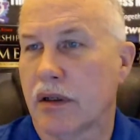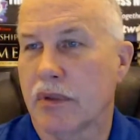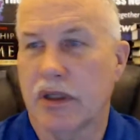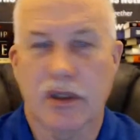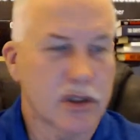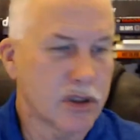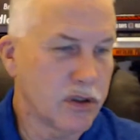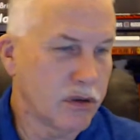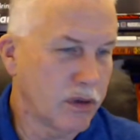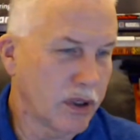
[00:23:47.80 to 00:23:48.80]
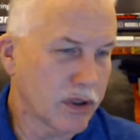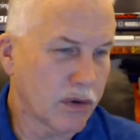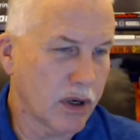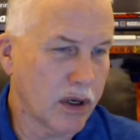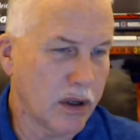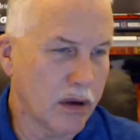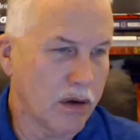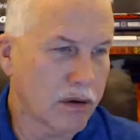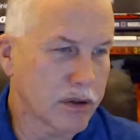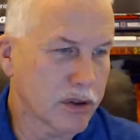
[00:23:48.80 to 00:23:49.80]
just do this right
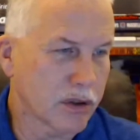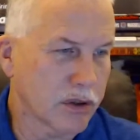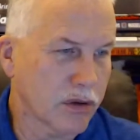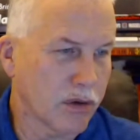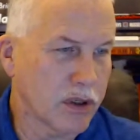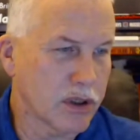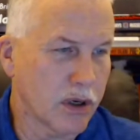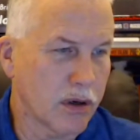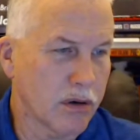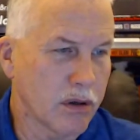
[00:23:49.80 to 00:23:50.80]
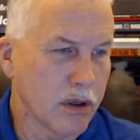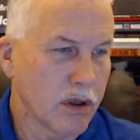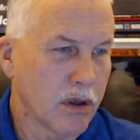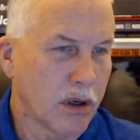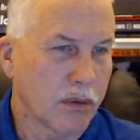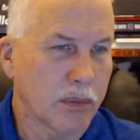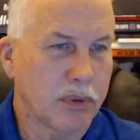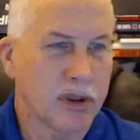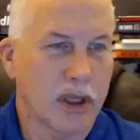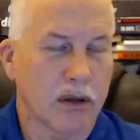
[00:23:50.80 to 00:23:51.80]
here. Screen share. I'm going to
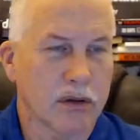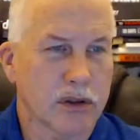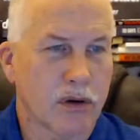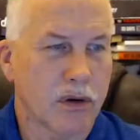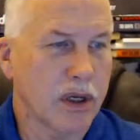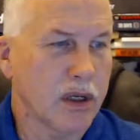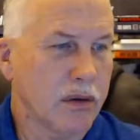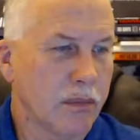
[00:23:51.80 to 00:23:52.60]
put that on the screen,